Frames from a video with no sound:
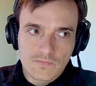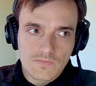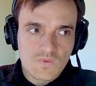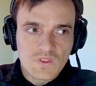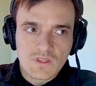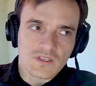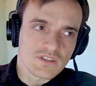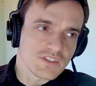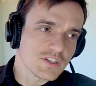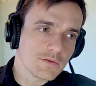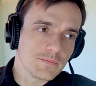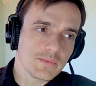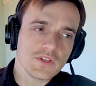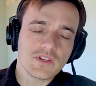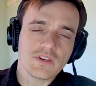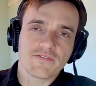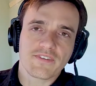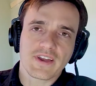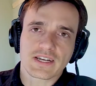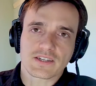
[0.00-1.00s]
the
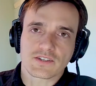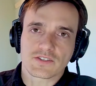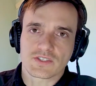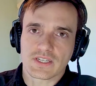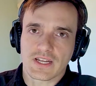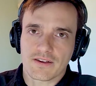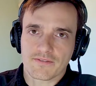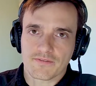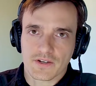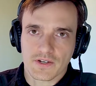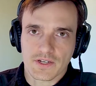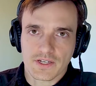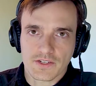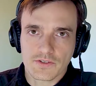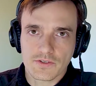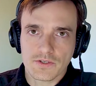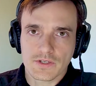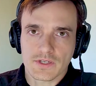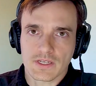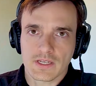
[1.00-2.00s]
stability factor is not very
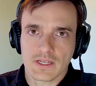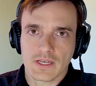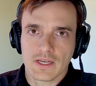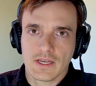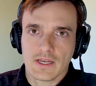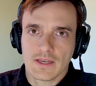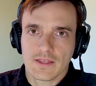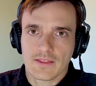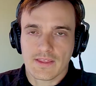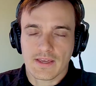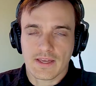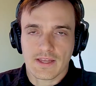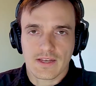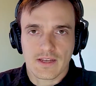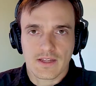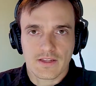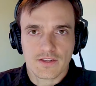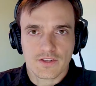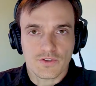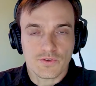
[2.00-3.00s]
good,
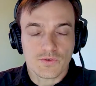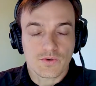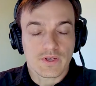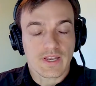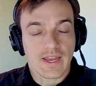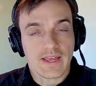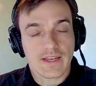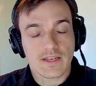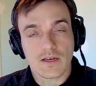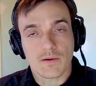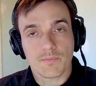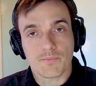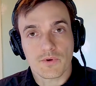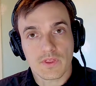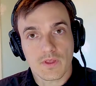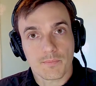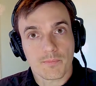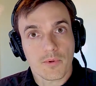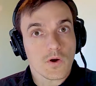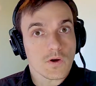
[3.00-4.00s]
then you can end up
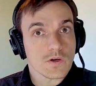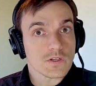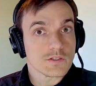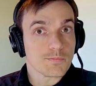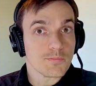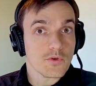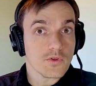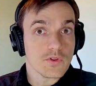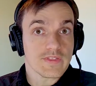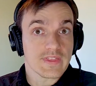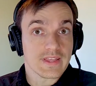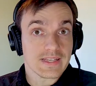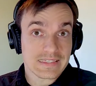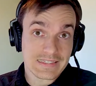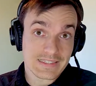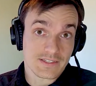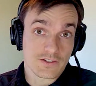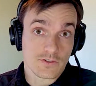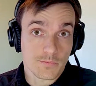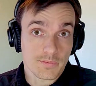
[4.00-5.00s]
with a Barnes bullet that
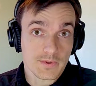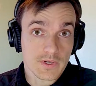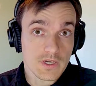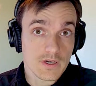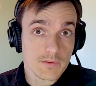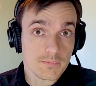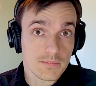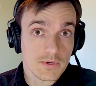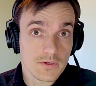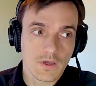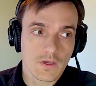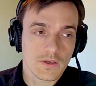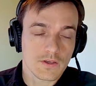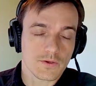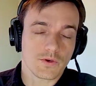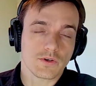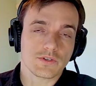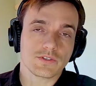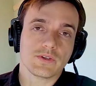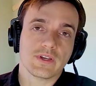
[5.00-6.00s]
doesn't open up.
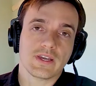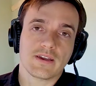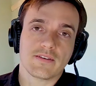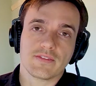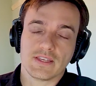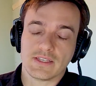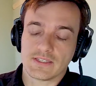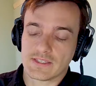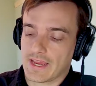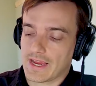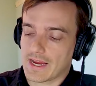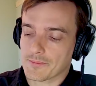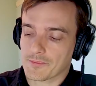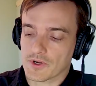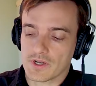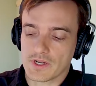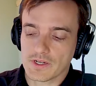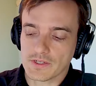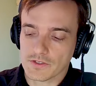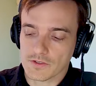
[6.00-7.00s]
You also have these
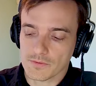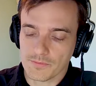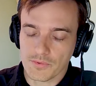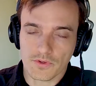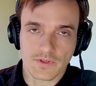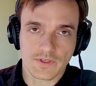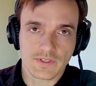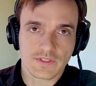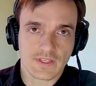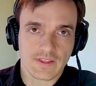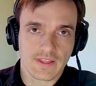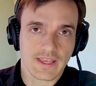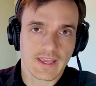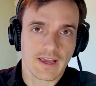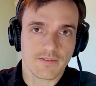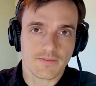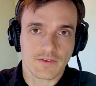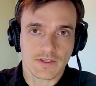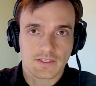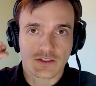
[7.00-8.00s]
Hammer Hunter bullets that they
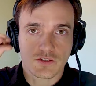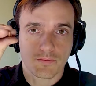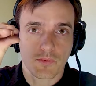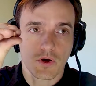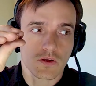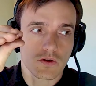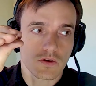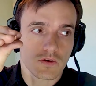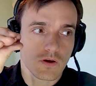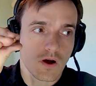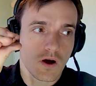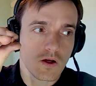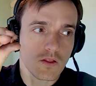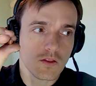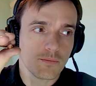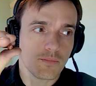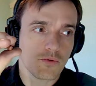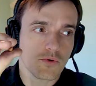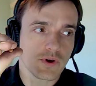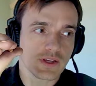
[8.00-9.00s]
have a smaller
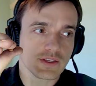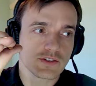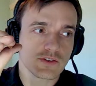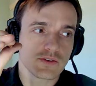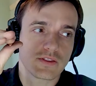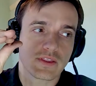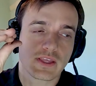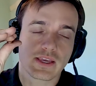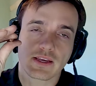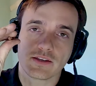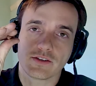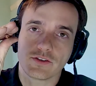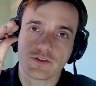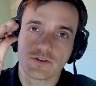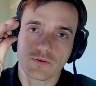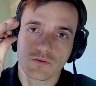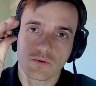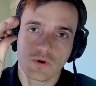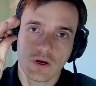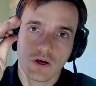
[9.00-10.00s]
hollow point so that they can
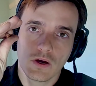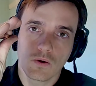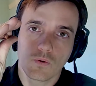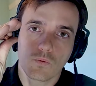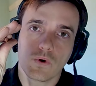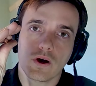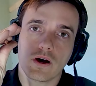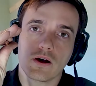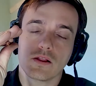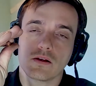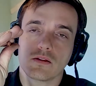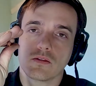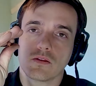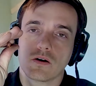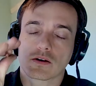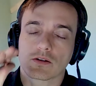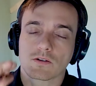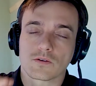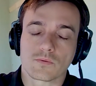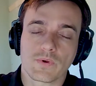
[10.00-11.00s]
do well at
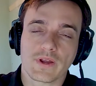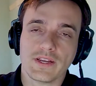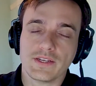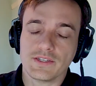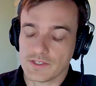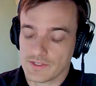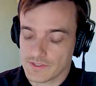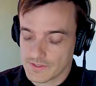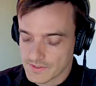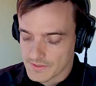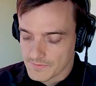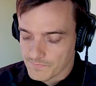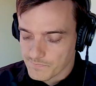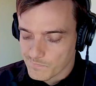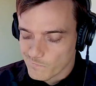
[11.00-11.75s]
longer ranges.